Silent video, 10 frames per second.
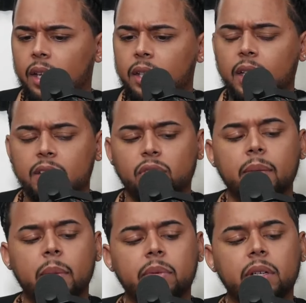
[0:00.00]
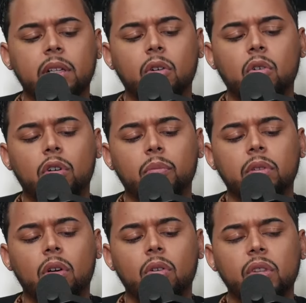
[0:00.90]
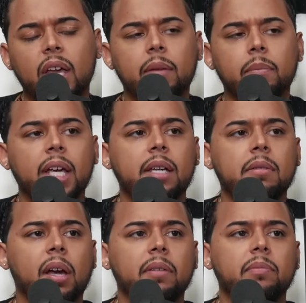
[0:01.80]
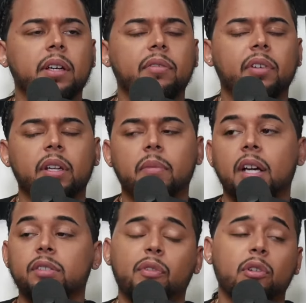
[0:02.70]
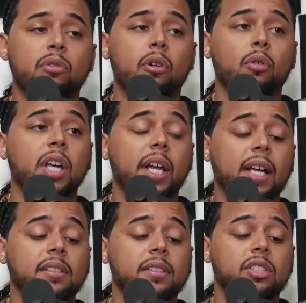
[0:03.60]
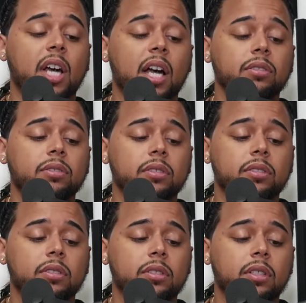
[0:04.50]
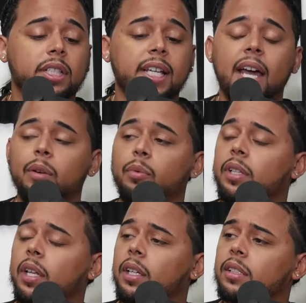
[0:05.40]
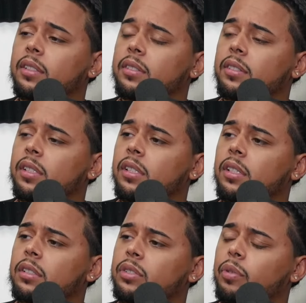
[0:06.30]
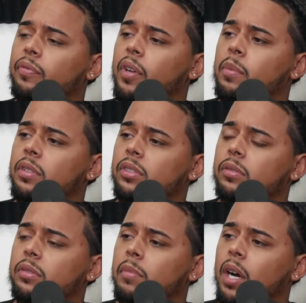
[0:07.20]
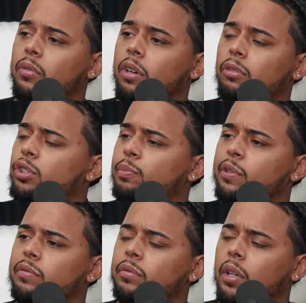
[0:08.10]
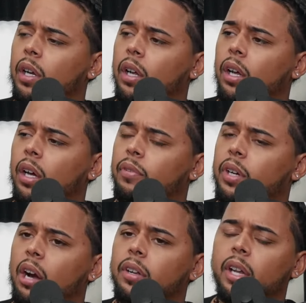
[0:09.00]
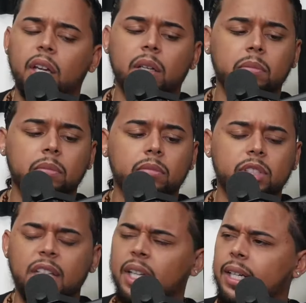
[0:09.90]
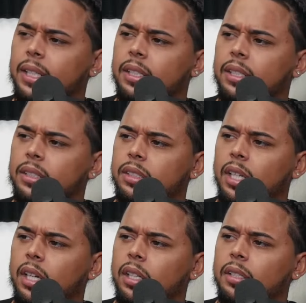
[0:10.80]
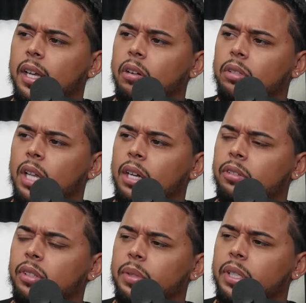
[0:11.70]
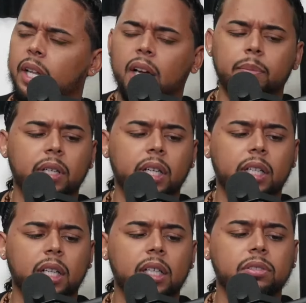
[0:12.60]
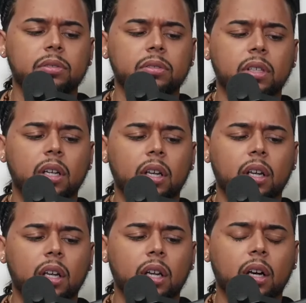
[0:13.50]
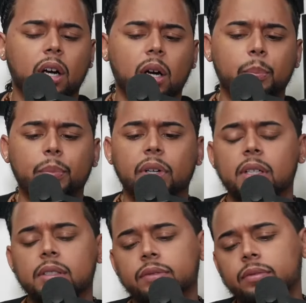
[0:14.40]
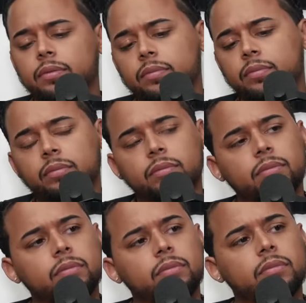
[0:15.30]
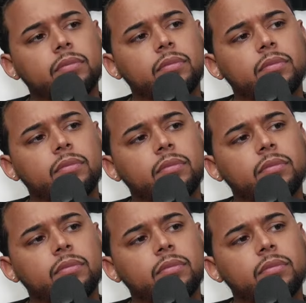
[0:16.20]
Yeah, so that might be a lower blow that might, he might be offended by. Because for those who don't know, Yachty has a child. He had it with that like this uh, Twitter famous model girl. She's beautiful. I forgot her name. She had, I like, didn't a, even know that. She had like a nail line or something line, bikini line too. Um, but oh, isn't the nail line his?